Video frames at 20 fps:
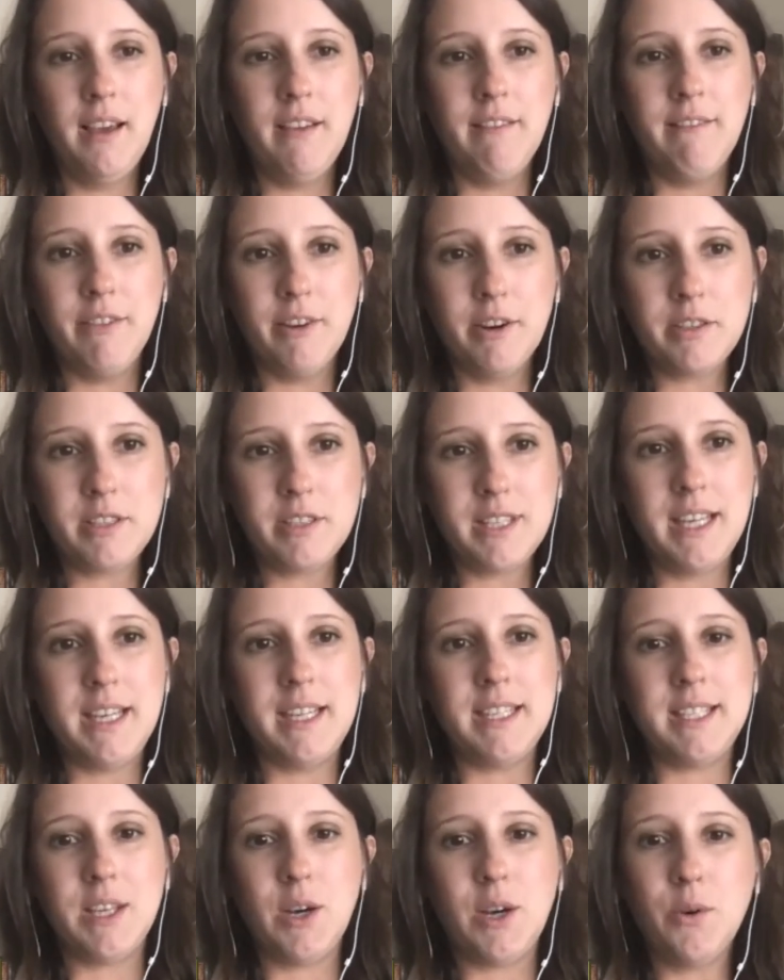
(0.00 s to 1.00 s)

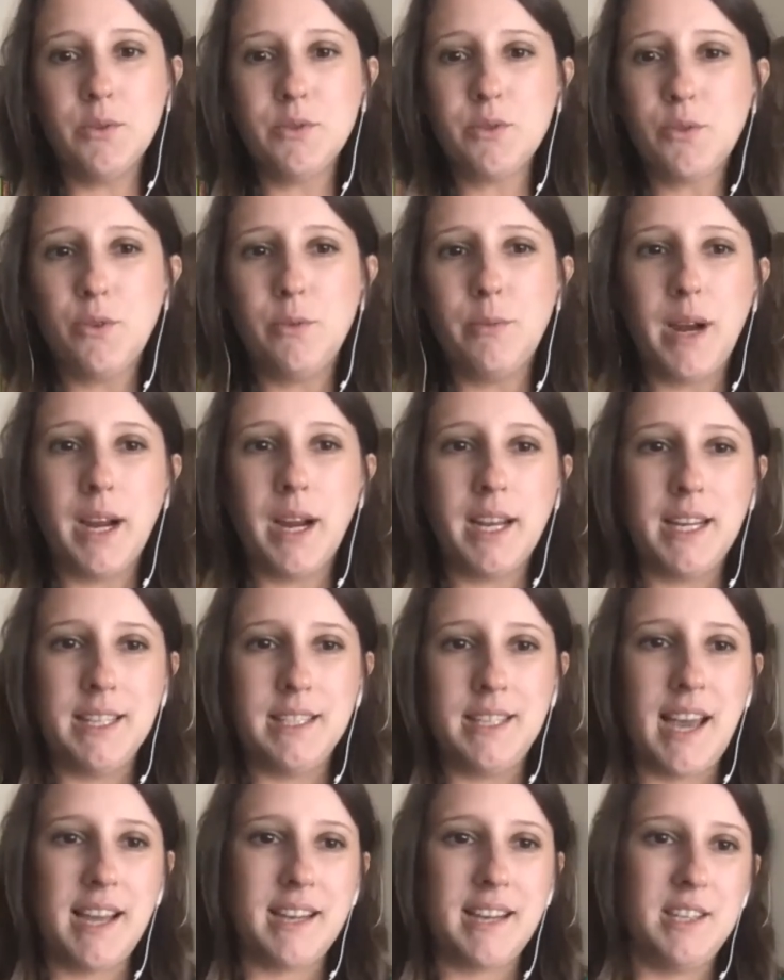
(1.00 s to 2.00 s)
versus the old school marketing
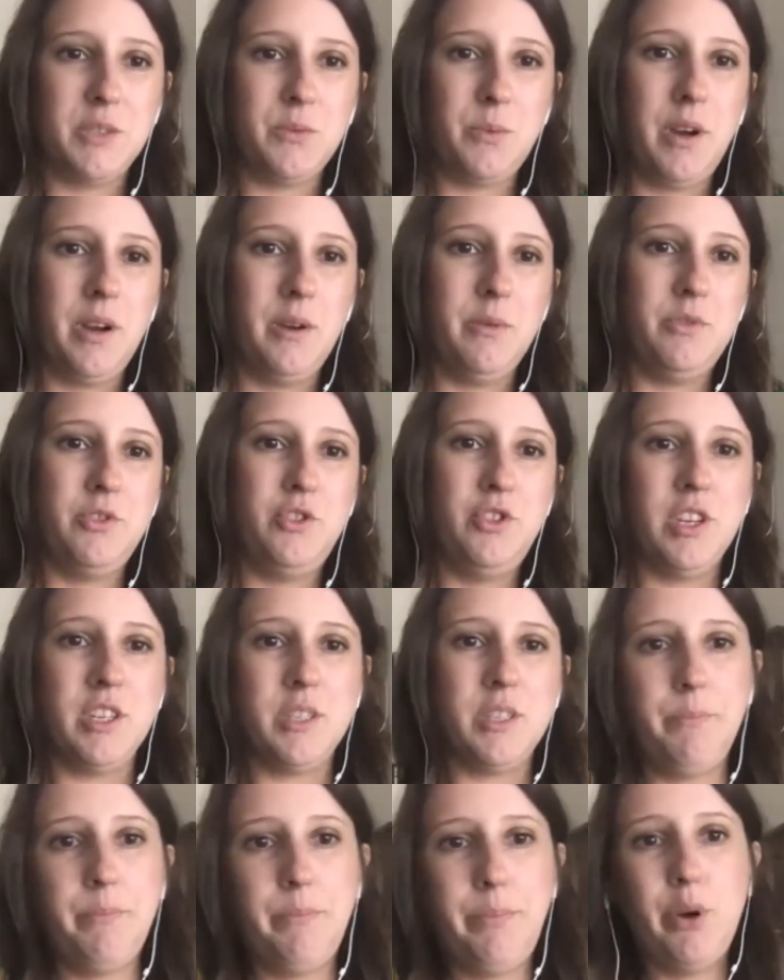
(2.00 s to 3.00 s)
tactics where it was
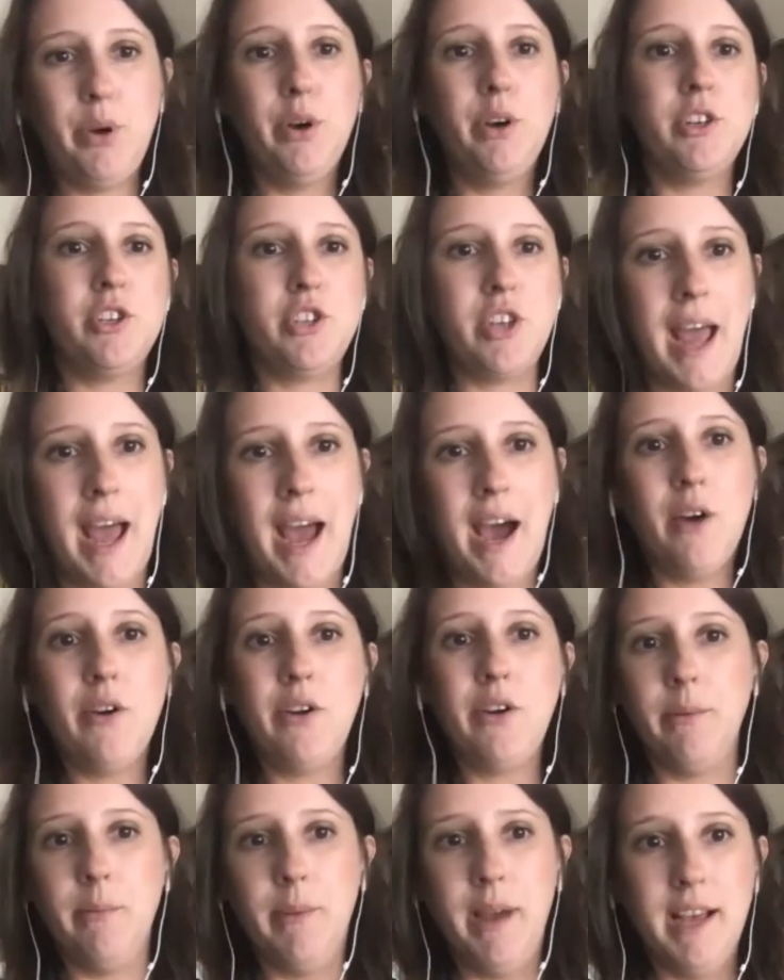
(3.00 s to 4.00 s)
just push out
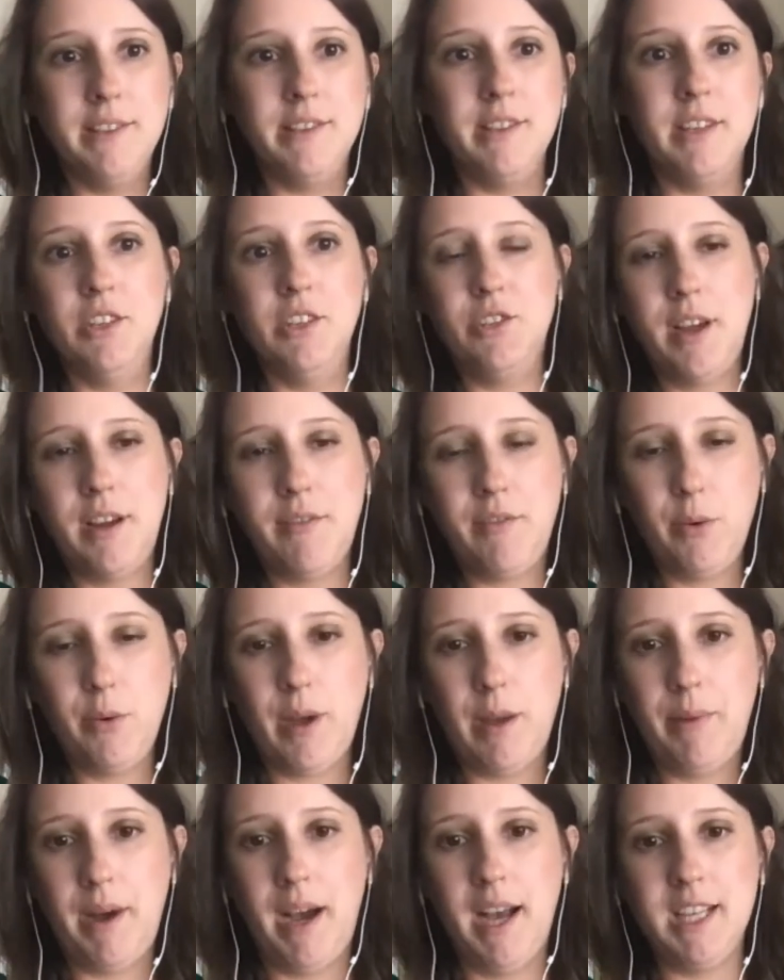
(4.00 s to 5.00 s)
your message every
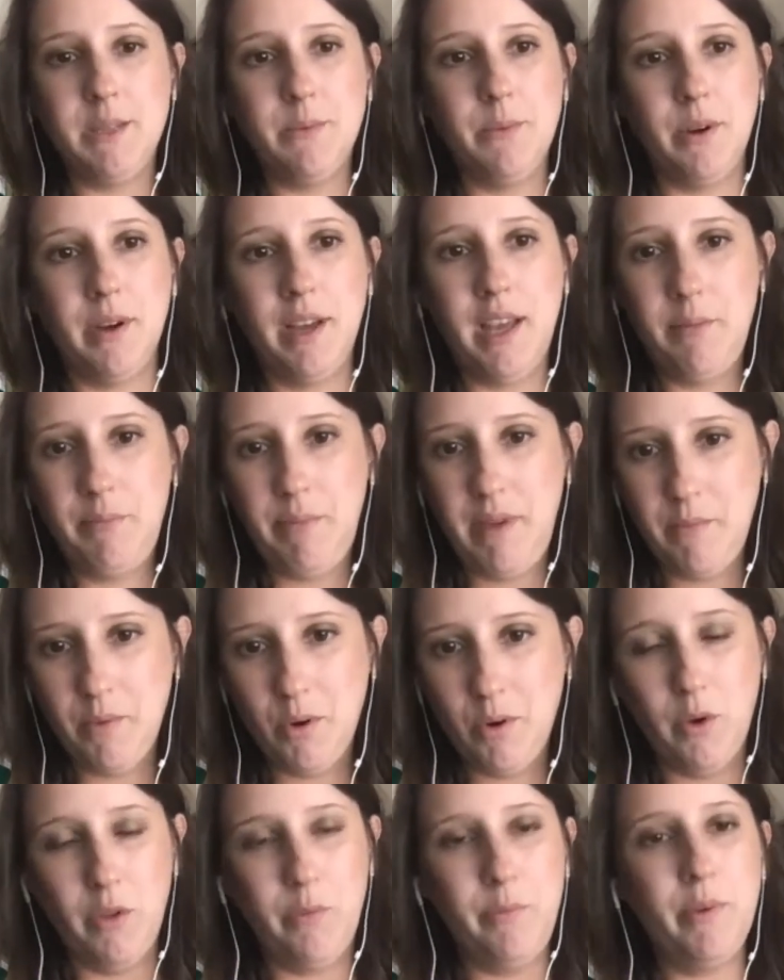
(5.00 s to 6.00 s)
way possible, hit
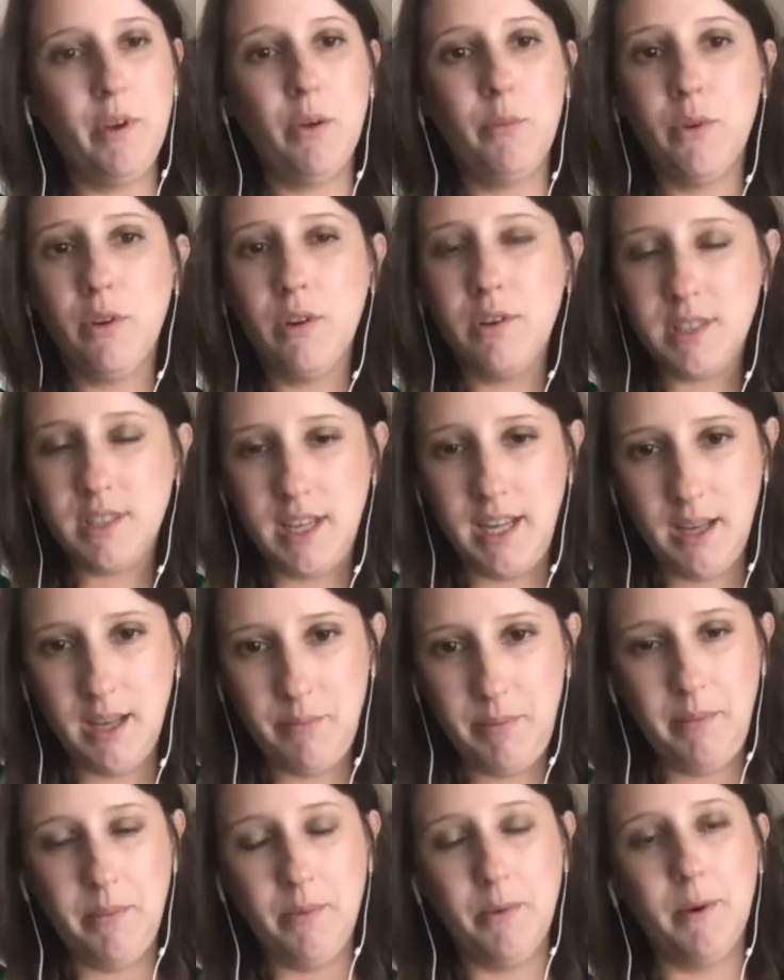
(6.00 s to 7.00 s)
people with billboards and hit
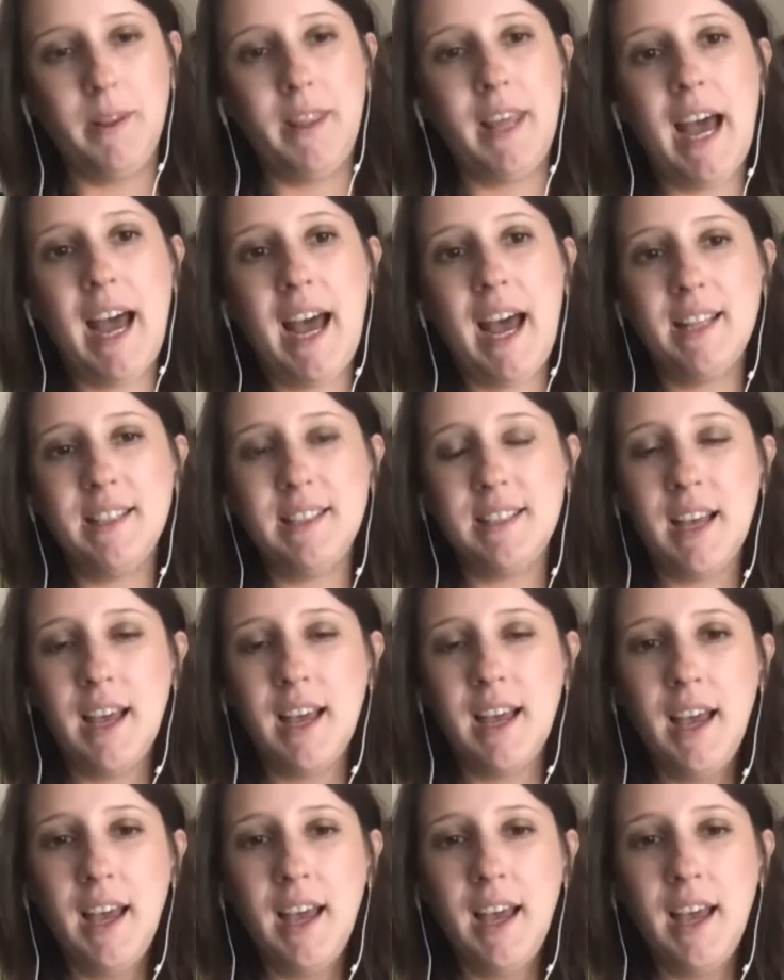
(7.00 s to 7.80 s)
people with ads.